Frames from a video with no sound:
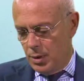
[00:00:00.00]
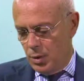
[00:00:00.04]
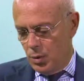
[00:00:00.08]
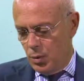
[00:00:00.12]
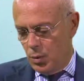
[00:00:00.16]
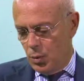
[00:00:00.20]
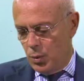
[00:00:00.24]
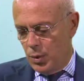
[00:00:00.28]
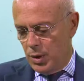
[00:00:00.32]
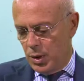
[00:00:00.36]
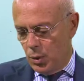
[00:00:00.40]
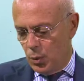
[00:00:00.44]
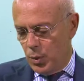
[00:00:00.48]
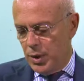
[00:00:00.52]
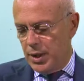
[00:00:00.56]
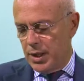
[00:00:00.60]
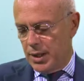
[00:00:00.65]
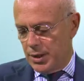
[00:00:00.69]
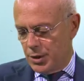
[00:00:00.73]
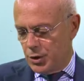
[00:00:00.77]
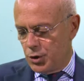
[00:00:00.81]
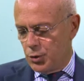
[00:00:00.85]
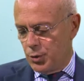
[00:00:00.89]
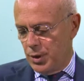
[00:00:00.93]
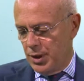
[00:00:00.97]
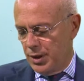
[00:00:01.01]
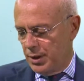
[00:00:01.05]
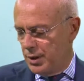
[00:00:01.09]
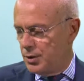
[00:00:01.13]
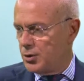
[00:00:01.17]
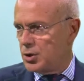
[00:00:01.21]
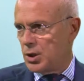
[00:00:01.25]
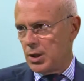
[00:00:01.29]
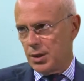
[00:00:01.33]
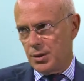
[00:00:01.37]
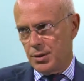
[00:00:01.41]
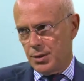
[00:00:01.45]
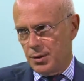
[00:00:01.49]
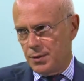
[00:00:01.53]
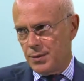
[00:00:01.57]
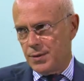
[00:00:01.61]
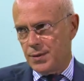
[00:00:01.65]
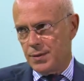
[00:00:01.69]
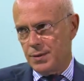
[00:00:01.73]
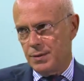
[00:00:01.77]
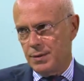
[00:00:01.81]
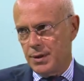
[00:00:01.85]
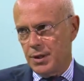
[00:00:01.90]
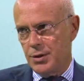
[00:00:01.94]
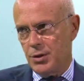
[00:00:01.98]
We are doing
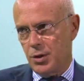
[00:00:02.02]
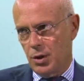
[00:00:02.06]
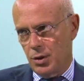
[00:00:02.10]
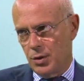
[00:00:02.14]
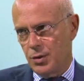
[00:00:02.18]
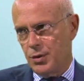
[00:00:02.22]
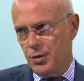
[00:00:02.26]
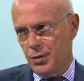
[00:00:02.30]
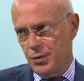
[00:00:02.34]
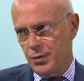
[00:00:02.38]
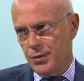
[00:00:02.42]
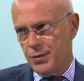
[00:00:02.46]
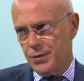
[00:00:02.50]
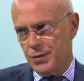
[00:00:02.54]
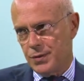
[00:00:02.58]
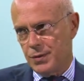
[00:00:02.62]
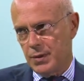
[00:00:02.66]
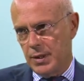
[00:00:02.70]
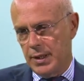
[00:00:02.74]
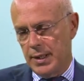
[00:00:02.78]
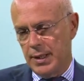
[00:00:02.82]
injections, the doctors,